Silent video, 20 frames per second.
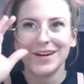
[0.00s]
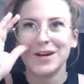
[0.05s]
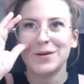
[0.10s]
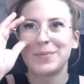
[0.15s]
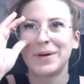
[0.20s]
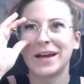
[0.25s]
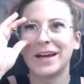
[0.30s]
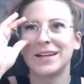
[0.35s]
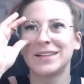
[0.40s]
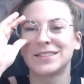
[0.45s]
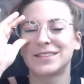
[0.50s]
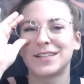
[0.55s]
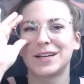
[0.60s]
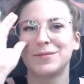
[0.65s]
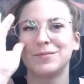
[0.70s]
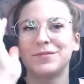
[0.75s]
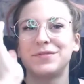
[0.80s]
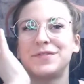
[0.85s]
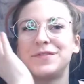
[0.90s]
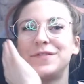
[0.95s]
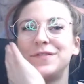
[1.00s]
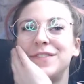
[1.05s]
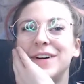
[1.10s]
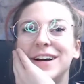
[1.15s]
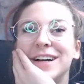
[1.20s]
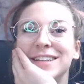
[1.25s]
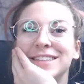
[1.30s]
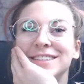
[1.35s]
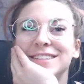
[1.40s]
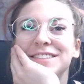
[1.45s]
Painting some
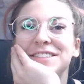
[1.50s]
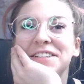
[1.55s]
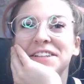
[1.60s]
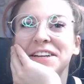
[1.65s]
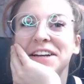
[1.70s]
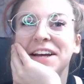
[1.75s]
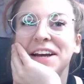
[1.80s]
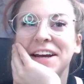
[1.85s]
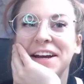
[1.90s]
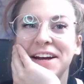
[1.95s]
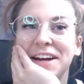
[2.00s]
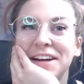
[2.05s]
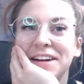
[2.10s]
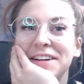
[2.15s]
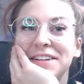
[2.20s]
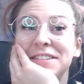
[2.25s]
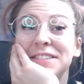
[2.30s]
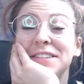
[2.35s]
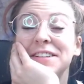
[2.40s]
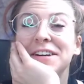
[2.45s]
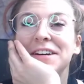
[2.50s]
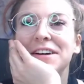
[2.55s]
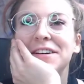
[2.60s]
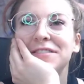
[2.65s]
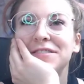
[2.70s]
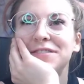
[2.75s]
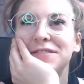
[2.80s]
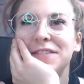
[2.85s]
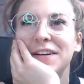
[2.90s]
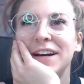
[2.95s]
fun today.
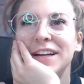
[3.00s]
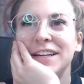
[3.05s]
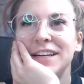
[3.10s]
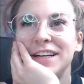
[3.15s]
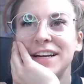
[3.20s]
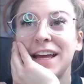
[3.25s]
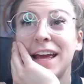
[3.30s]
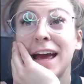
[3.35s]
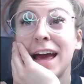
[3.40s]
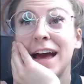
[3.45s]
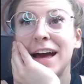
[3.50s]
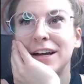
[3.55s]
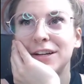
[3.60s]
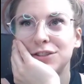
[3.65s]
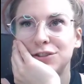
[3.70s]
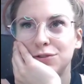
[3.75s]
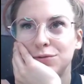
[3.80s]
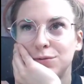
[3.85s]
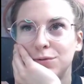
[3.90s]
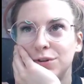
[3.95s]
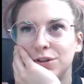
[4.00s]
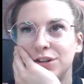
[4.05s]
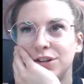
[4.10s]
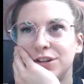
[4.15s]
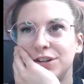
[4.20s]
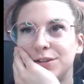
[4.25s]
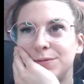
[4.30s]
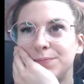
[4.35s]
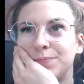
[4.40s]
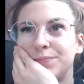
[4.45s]
Fun and
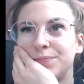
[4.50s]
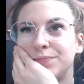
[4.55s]
casual.